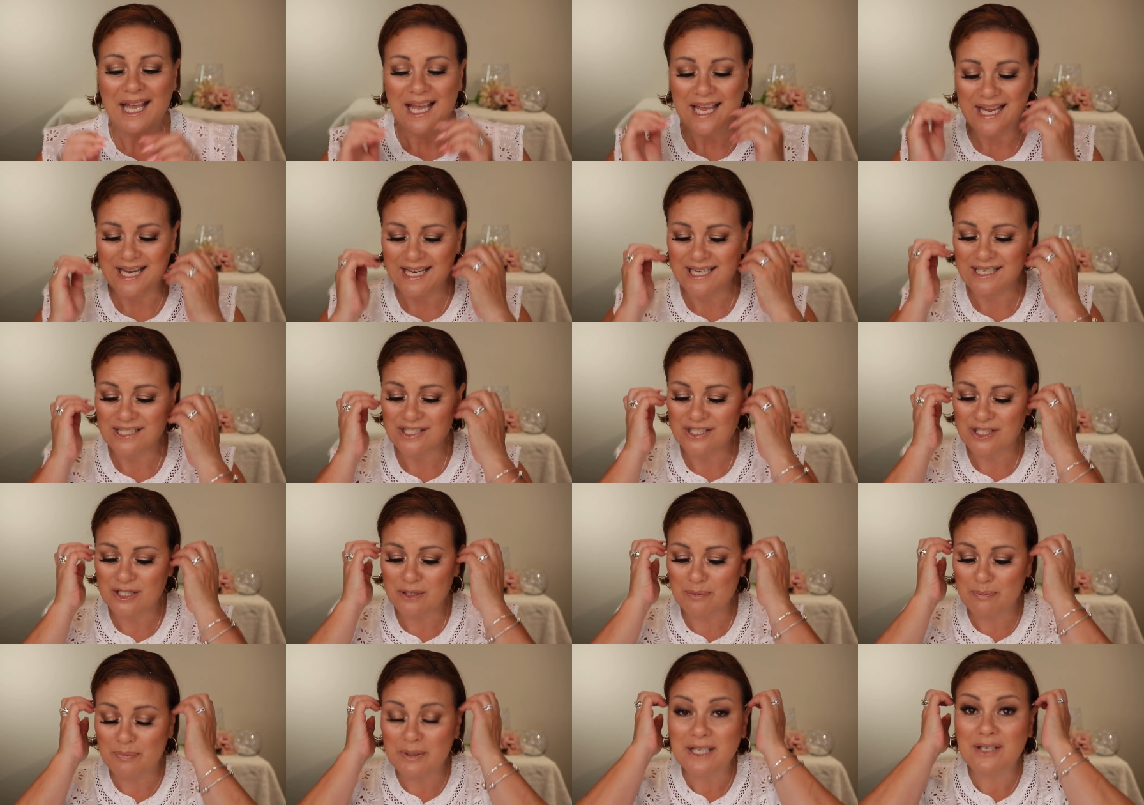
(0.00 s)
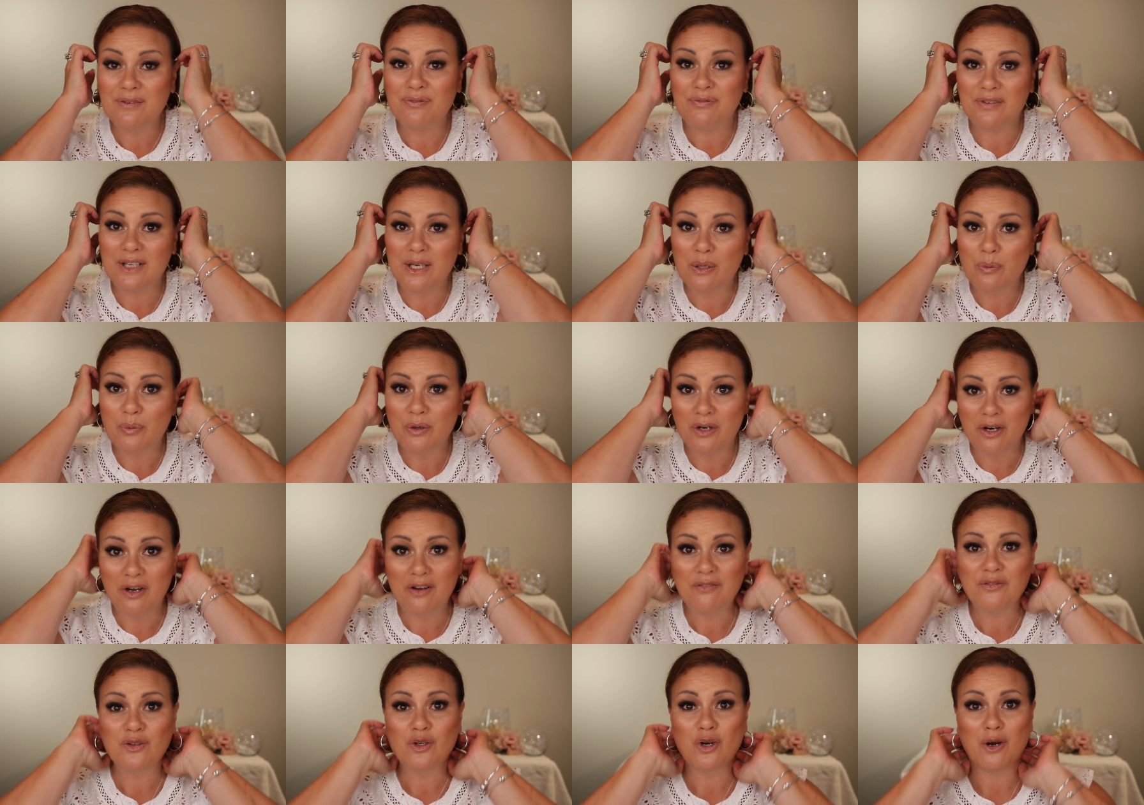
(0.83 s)
And to be fair, when
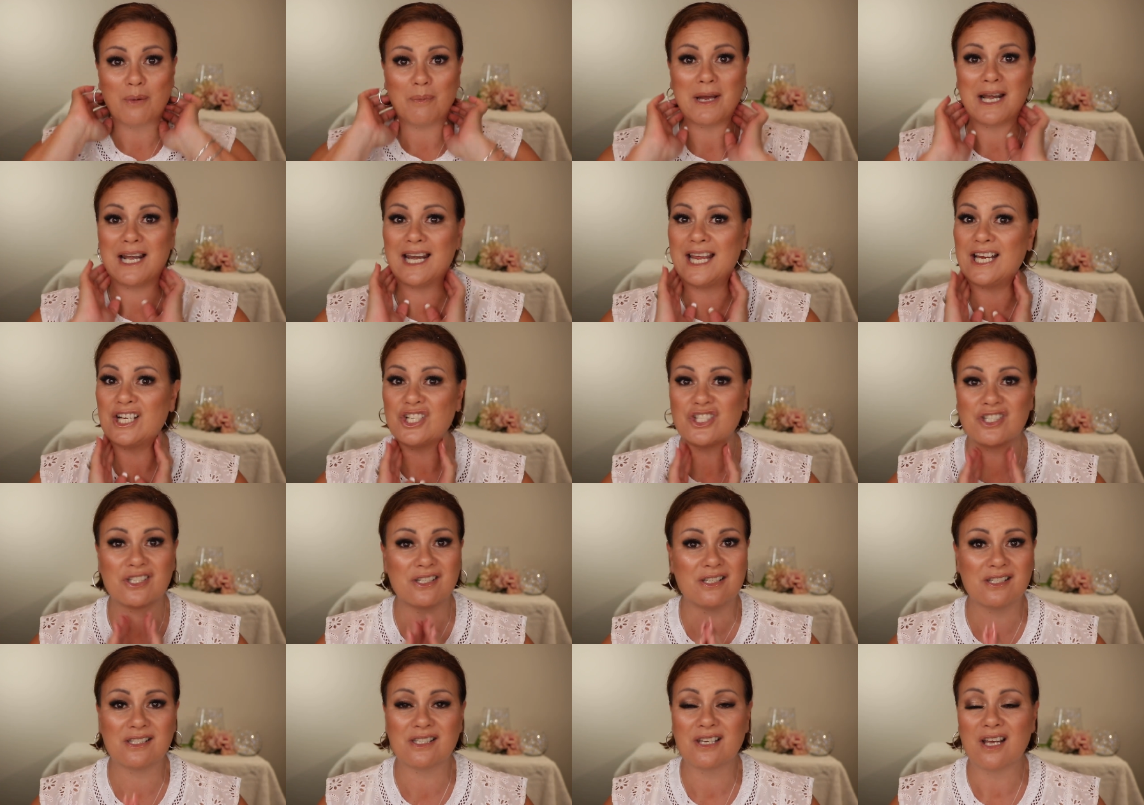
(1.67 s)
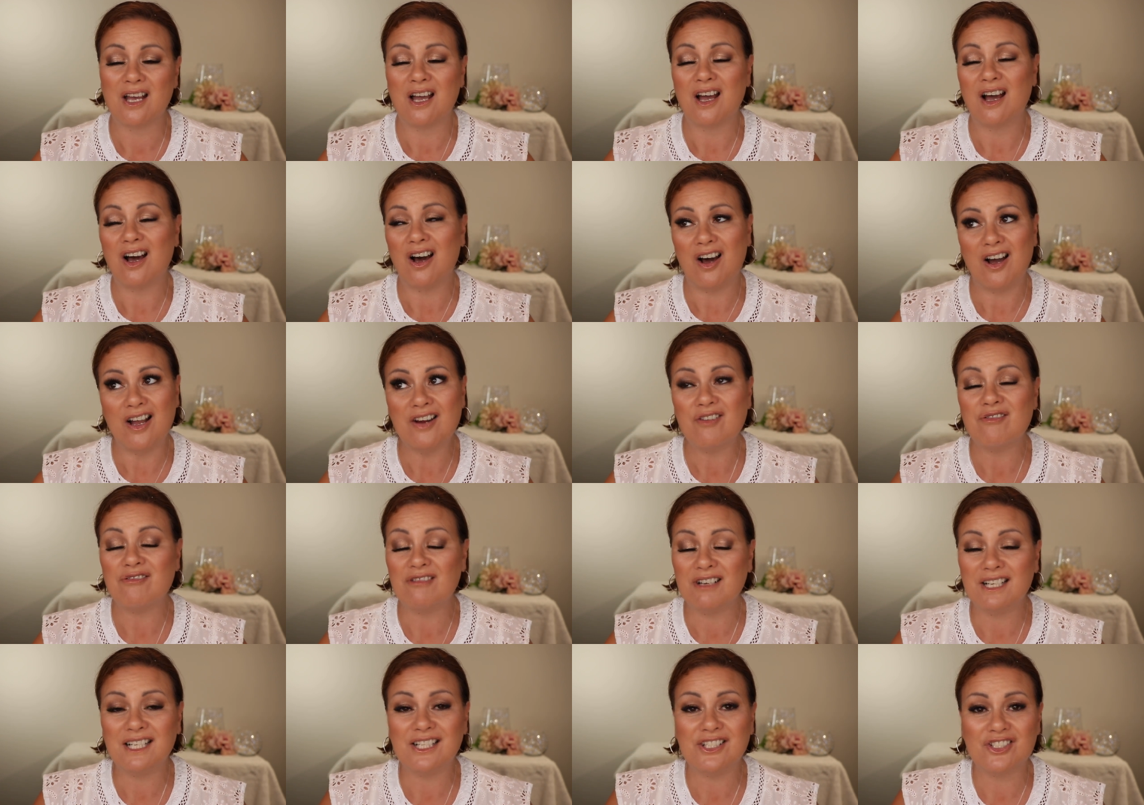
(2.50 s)
I've got my lashes, I
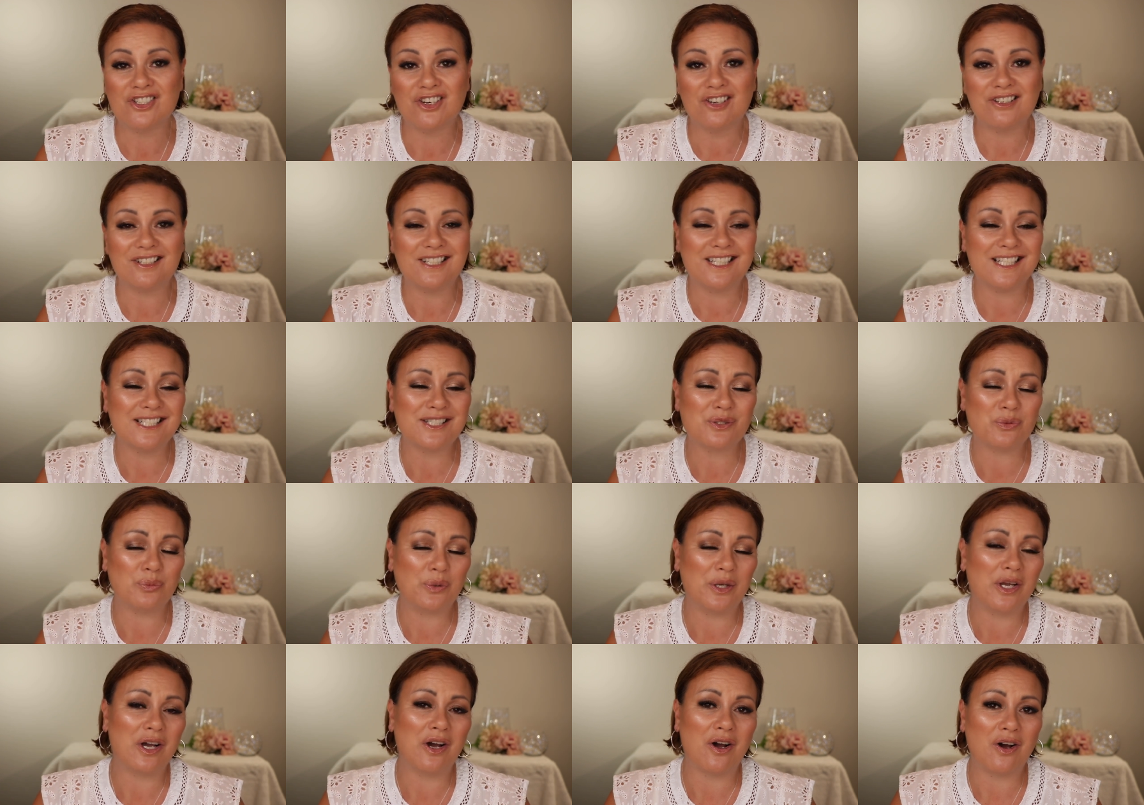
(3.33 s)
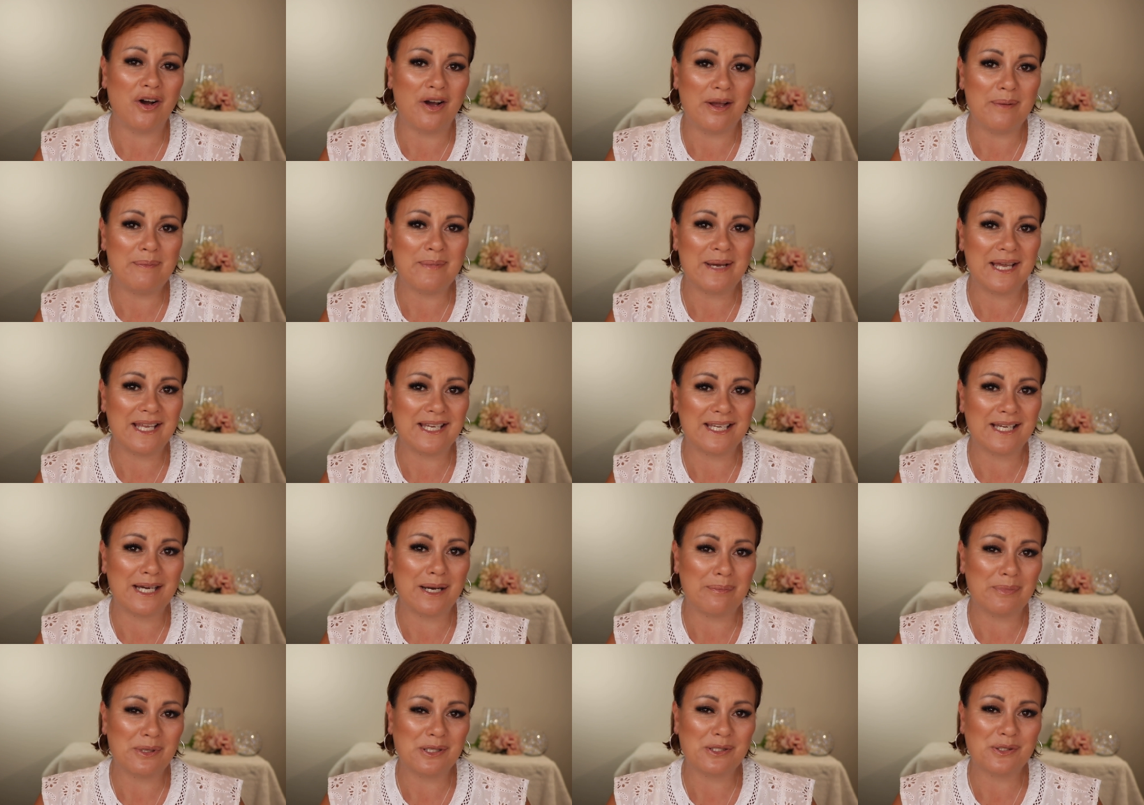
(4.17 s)
really don't need to wear eye
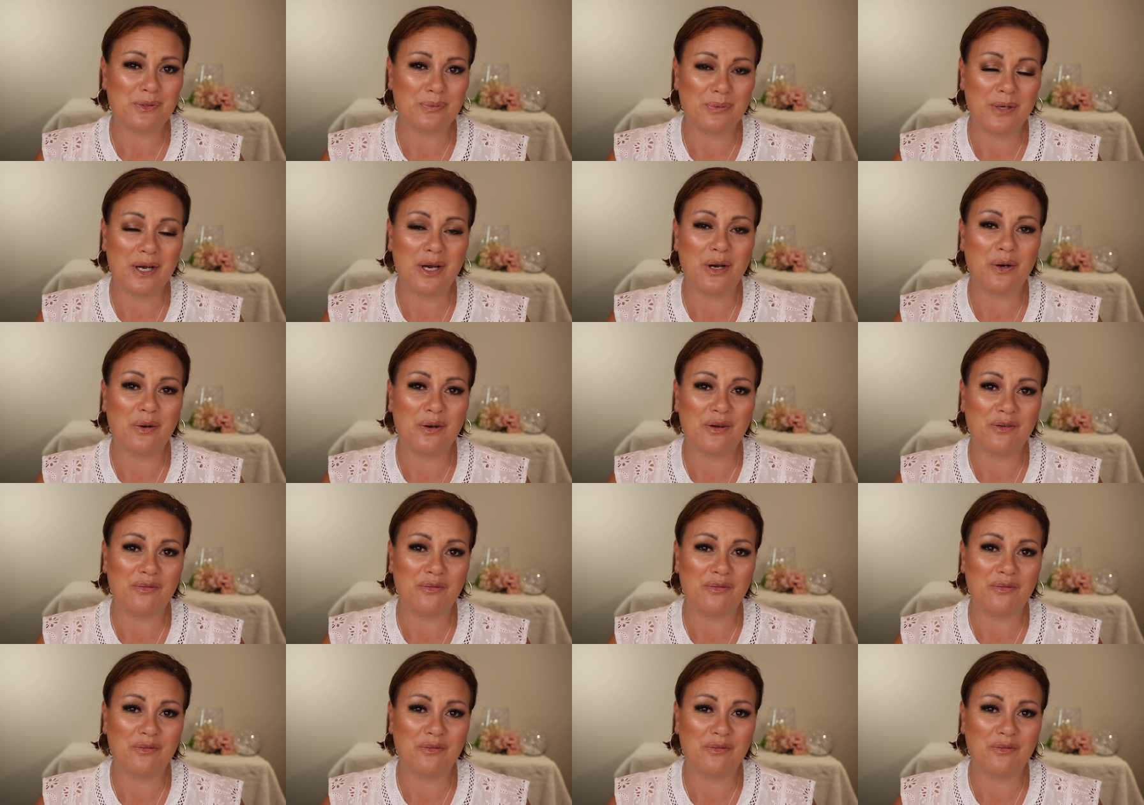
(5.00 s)
makeup as well.